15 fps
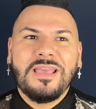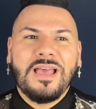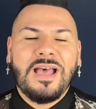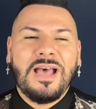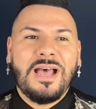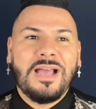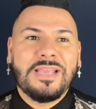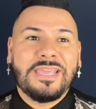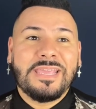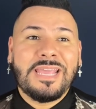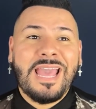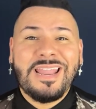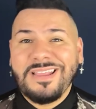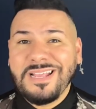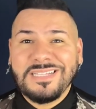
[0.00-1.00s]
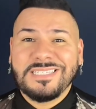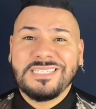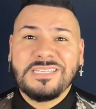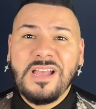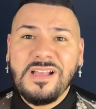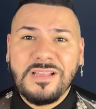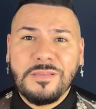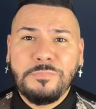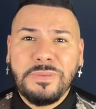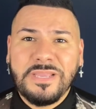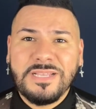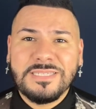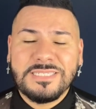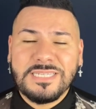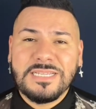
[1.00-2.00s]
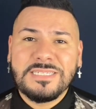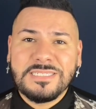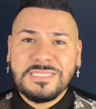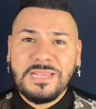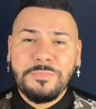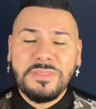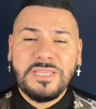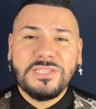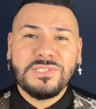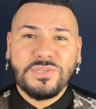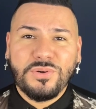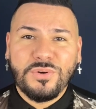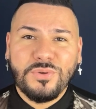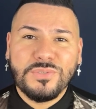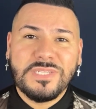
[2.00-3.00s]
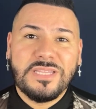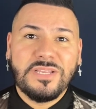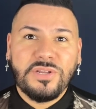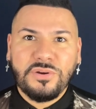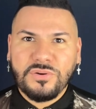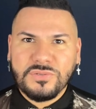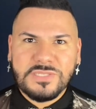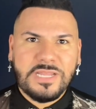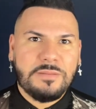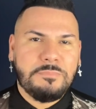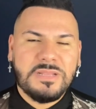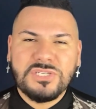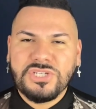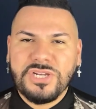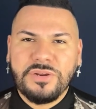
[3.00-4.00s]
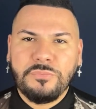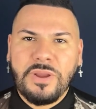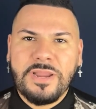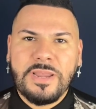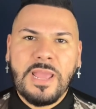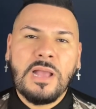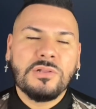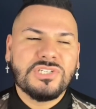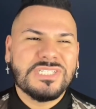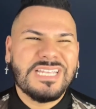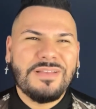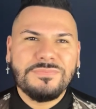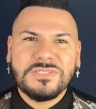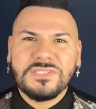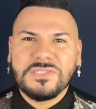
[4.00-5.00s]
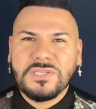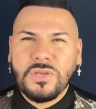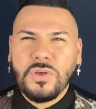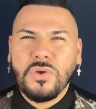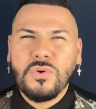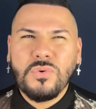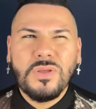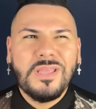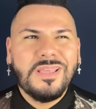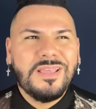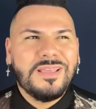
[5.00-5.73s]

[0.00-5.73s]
kind of get stuck, because some of these girls and the girls that I'm mentioning right now just have so